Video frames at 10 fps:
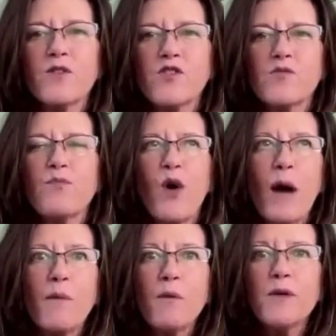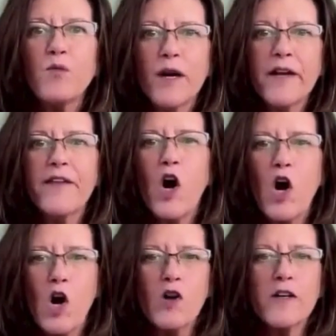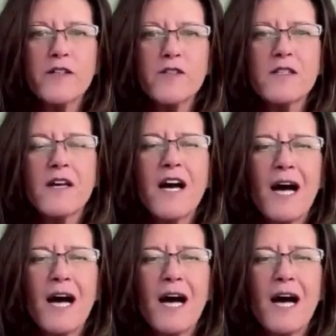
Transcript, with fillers: was probably one of the hardest.